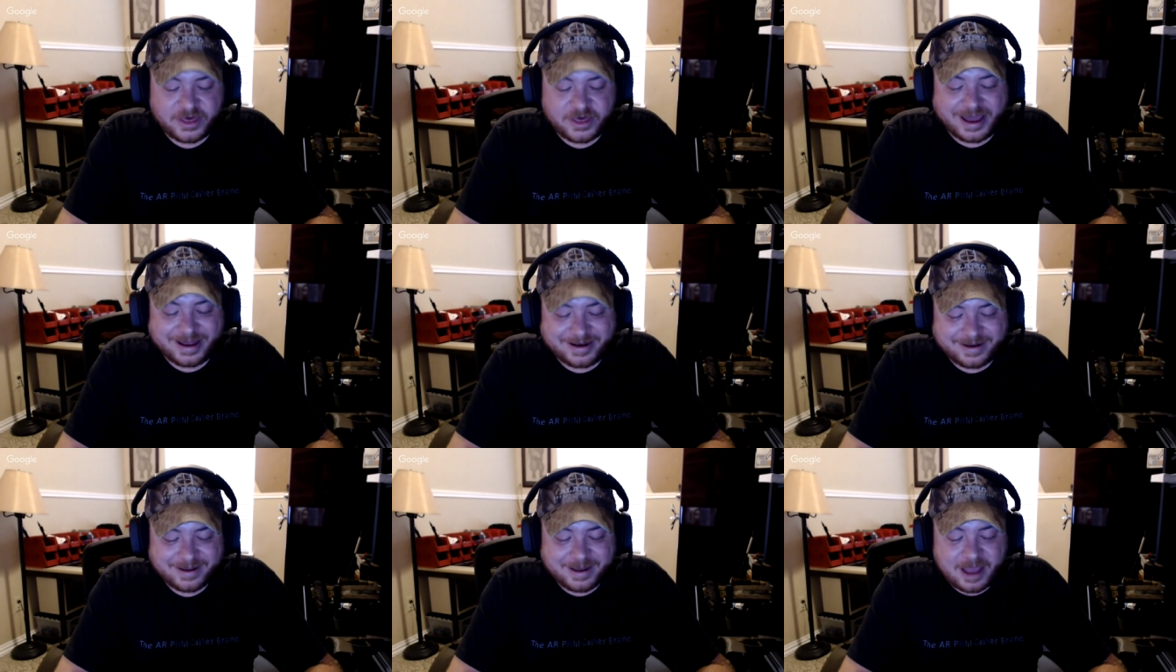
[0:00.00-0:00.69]

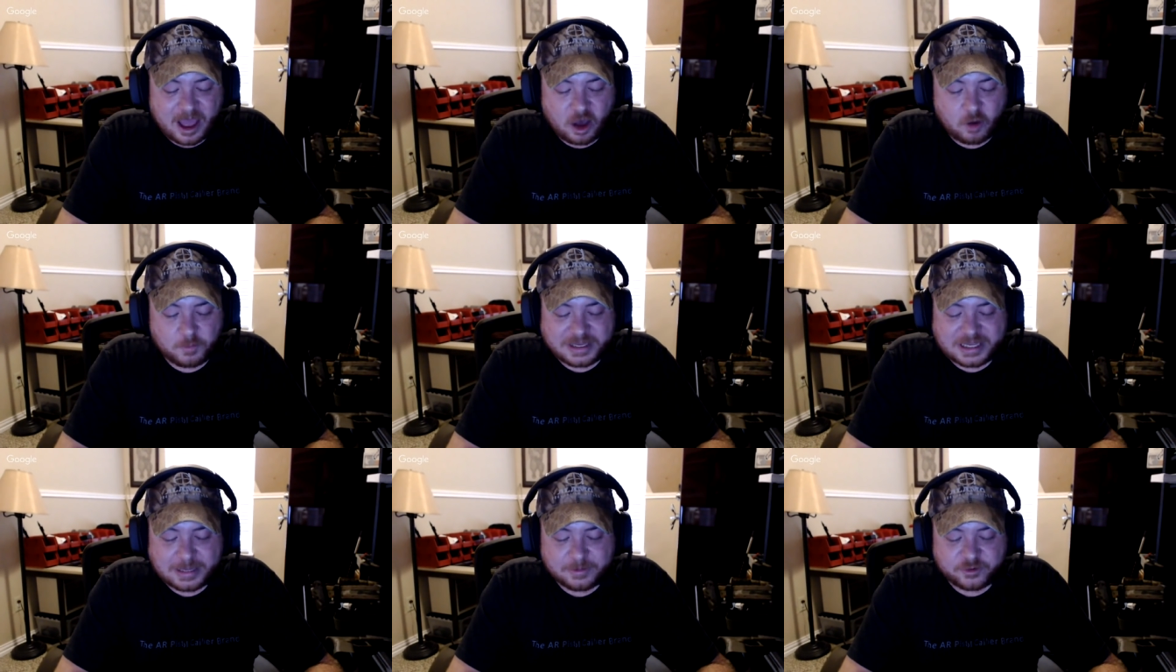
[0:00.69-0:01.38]
that helped
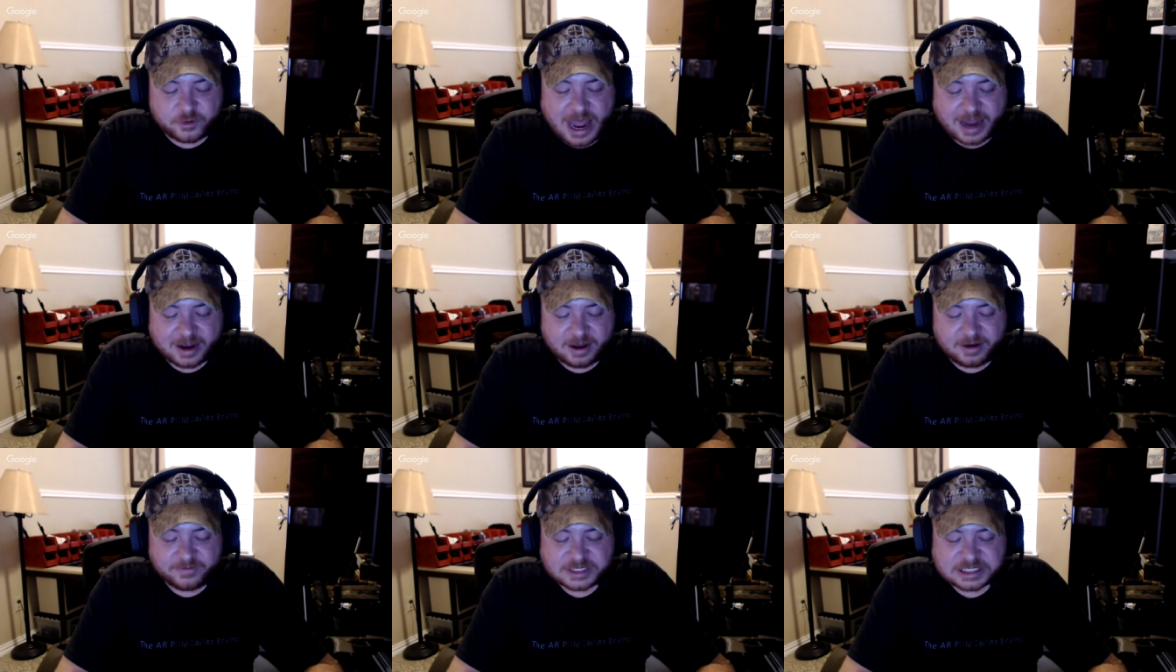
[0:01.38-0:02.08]
me keep track
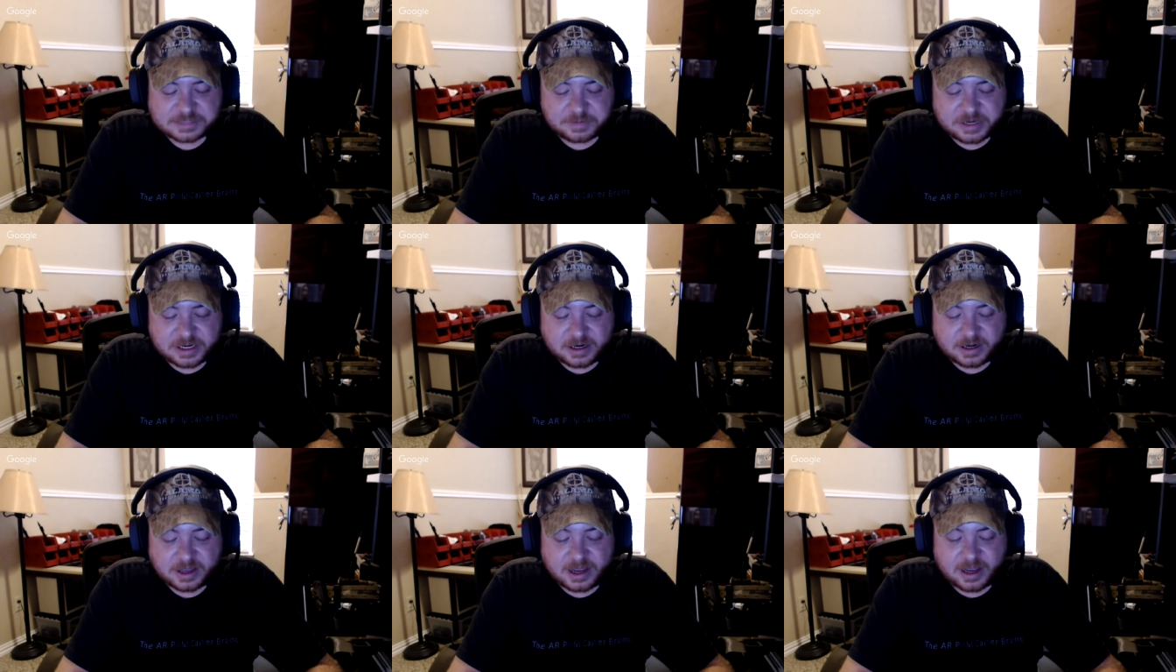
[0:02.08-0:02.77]
of the
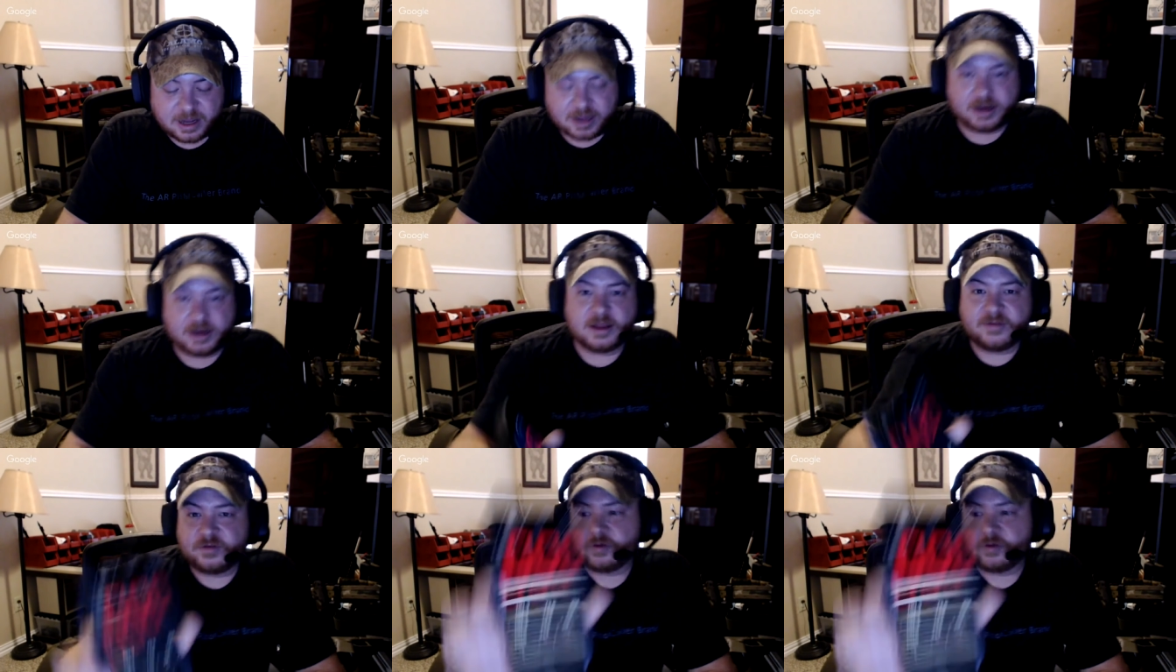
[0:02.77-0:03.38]
speed. And if